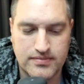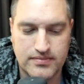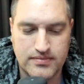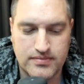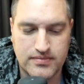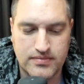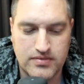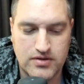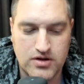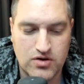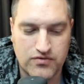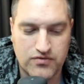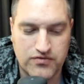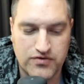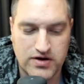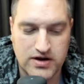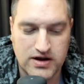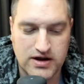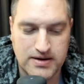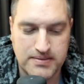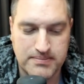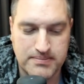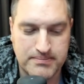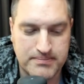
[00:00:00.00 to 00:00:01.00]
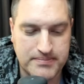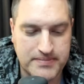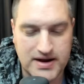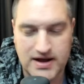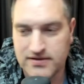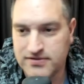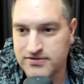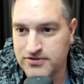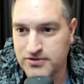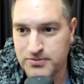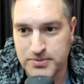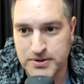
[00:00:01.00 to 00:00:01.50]
No, Frankie.
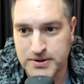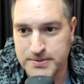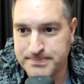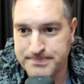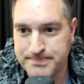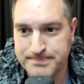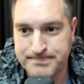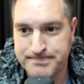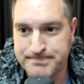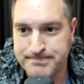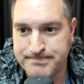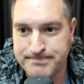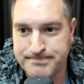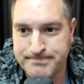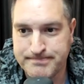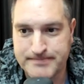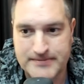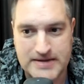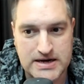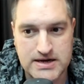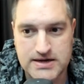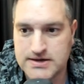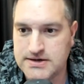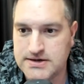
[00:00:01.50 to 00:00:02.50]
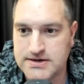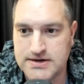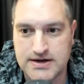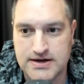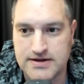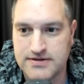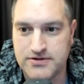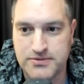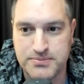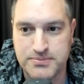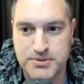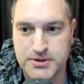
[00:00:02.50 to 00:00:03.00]
Not super.
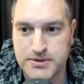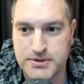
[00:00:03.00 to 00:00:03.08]
Not super.